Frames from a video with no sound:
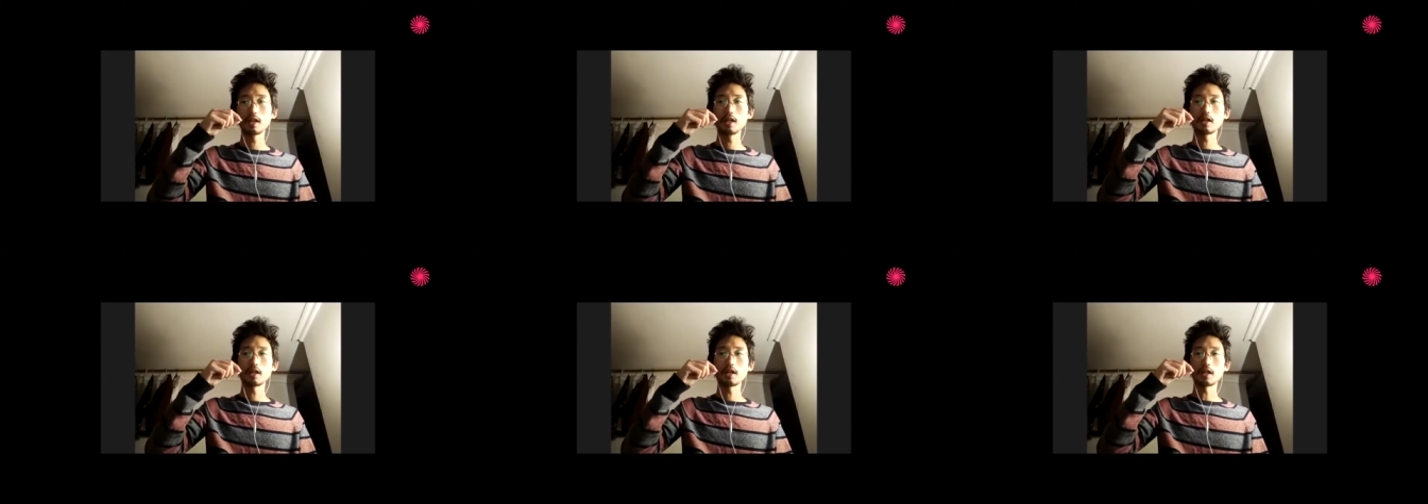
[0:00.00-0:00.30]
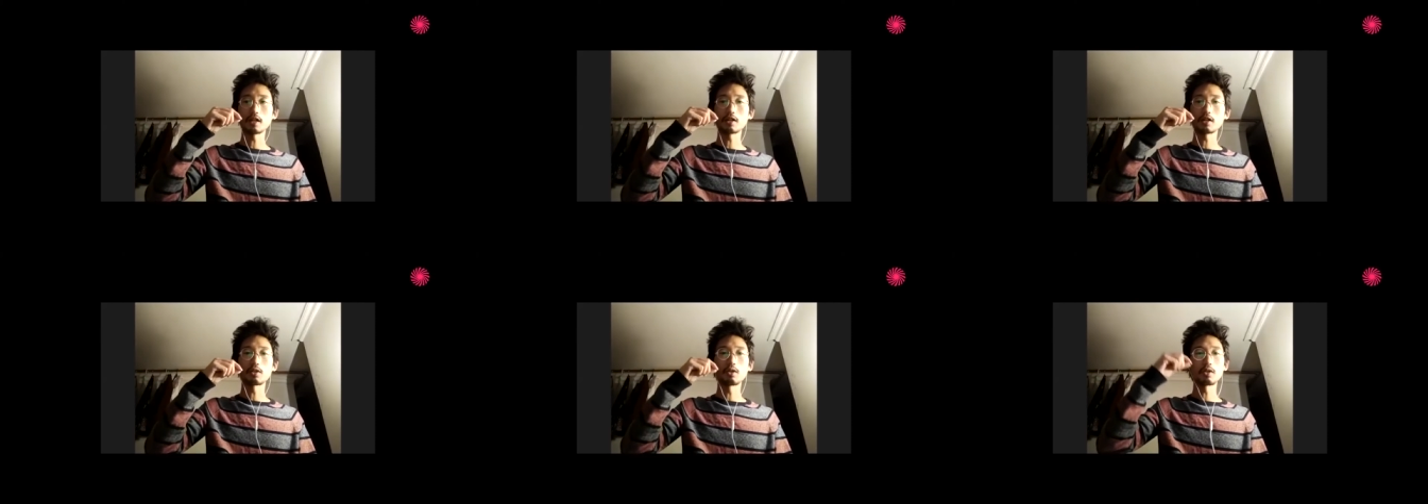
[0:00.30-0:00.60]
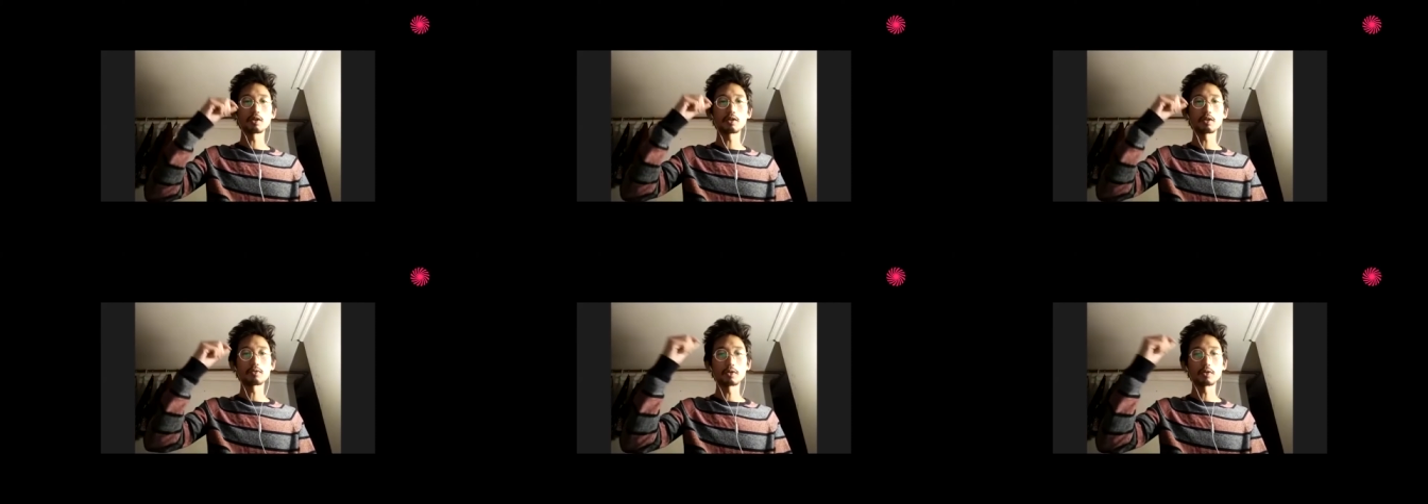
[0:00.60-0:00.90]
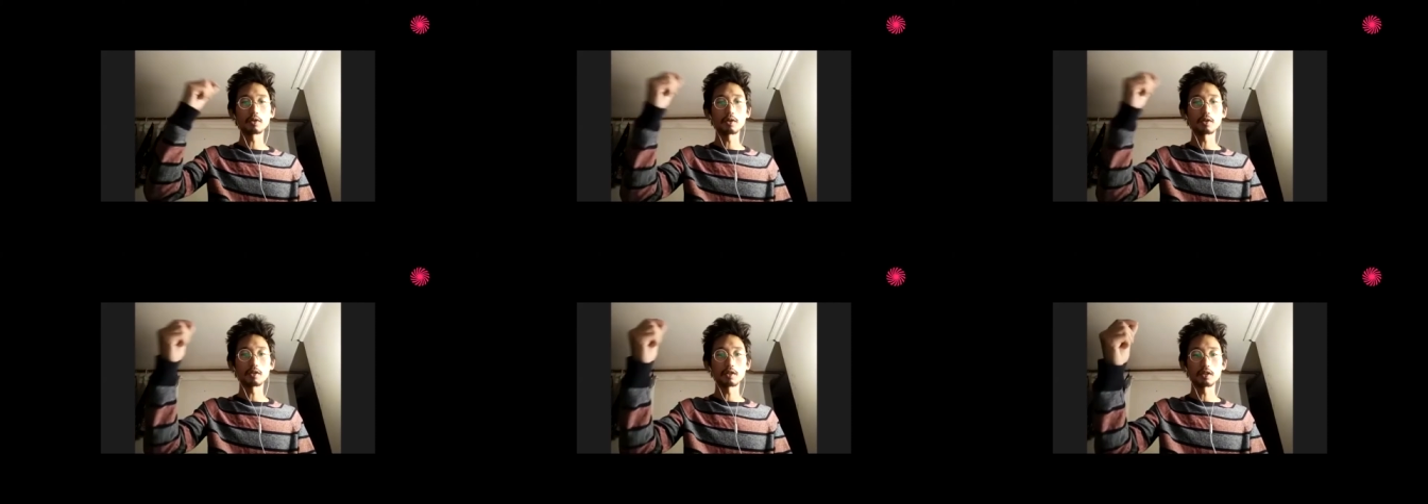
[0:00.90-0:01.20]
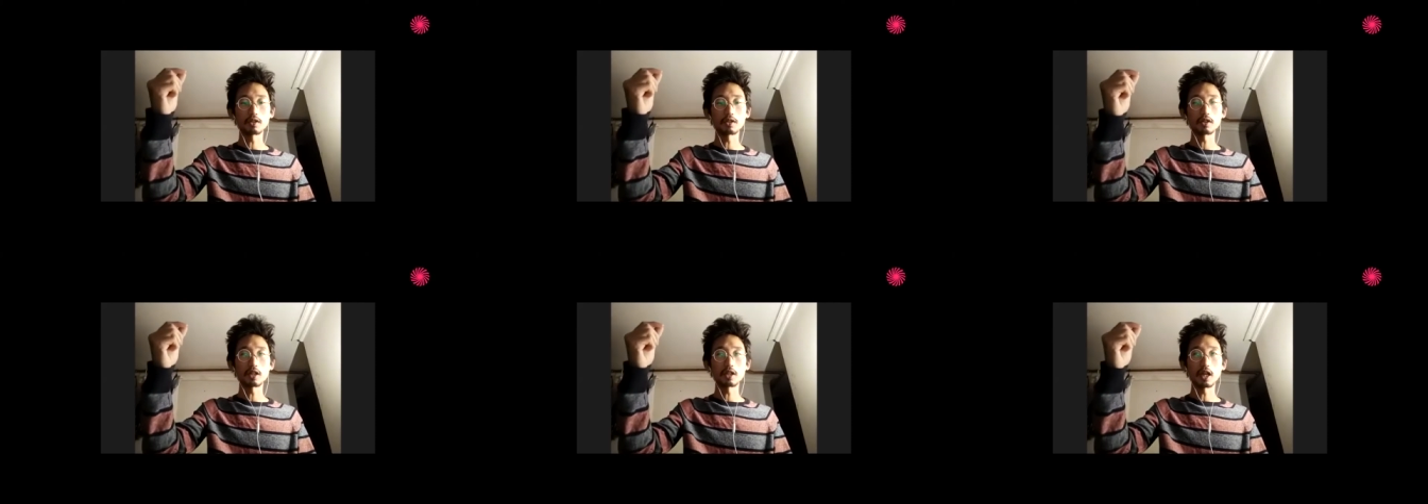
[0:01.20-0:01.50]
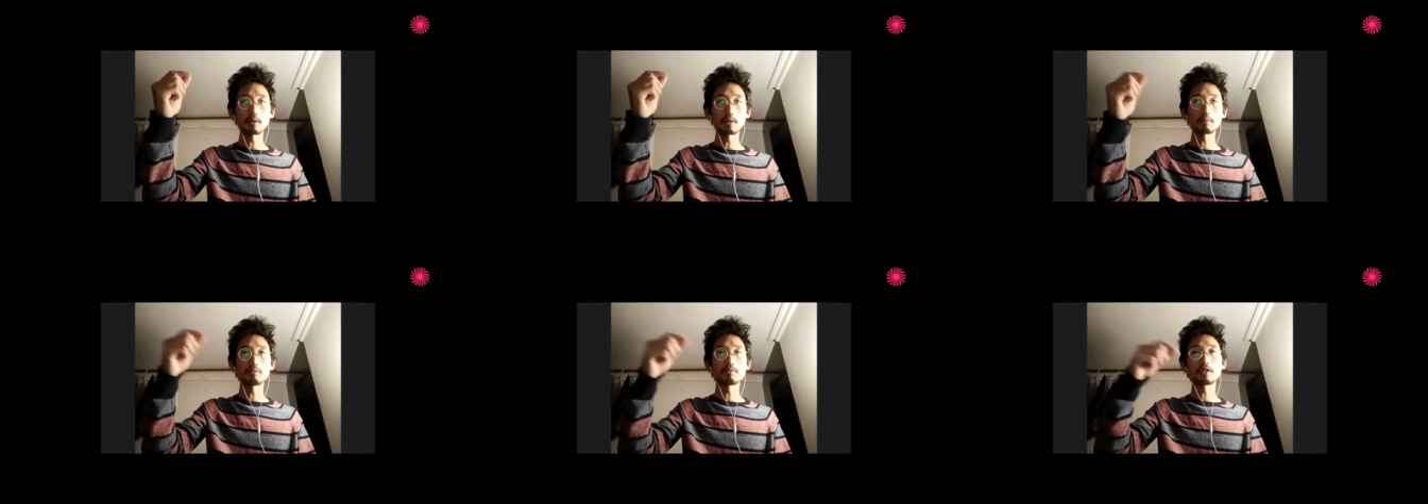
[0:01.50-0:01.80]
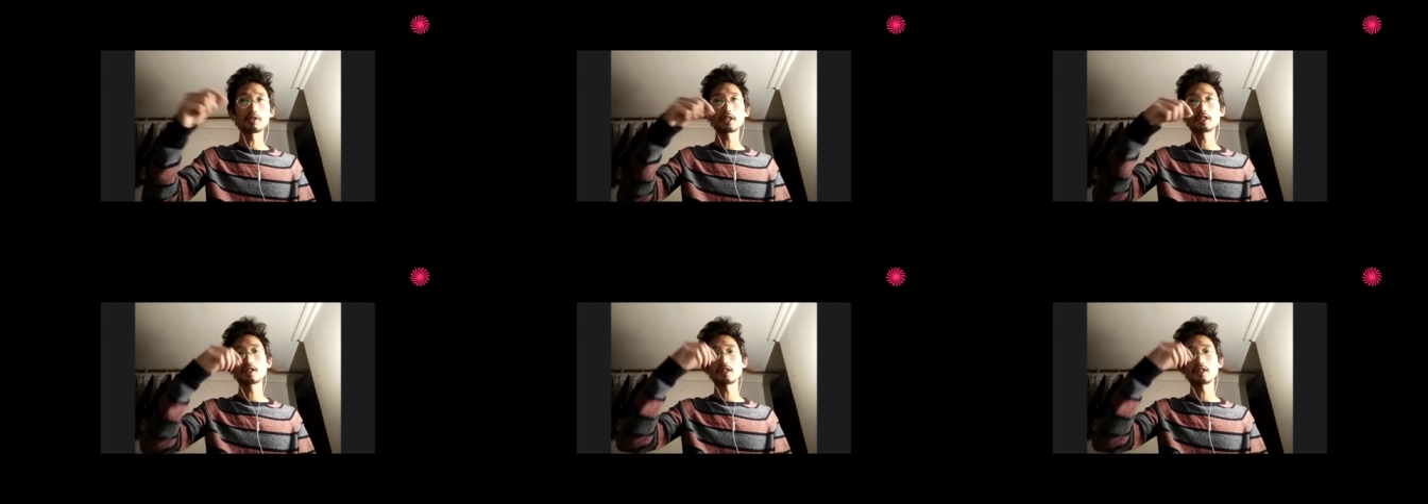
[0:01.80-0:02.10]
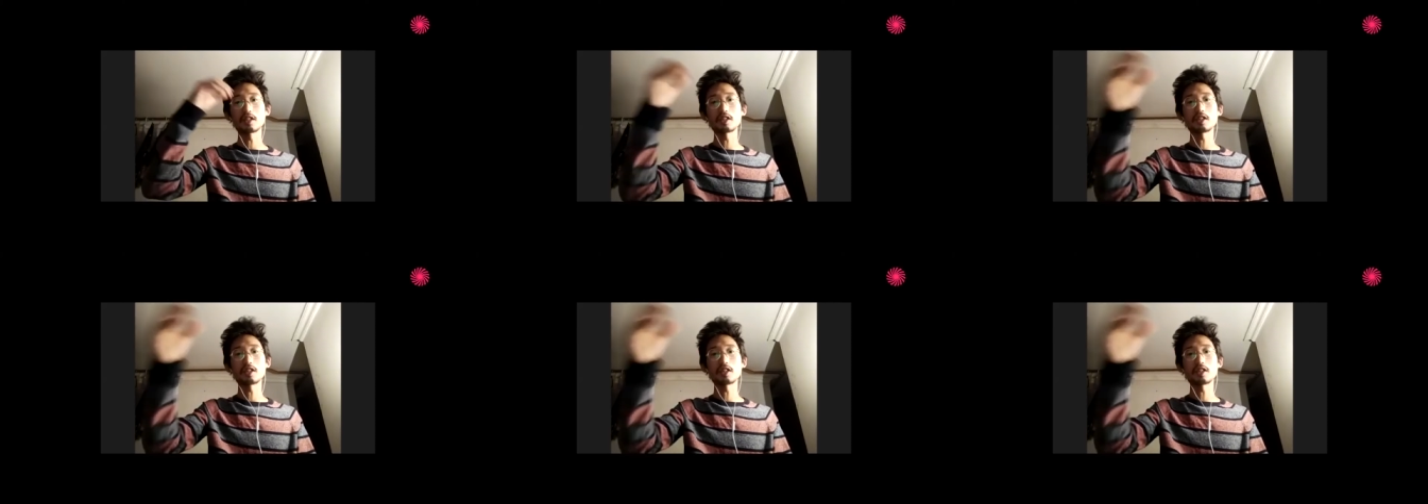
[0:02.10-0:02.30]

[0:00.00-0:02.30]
like going for, I'm visiting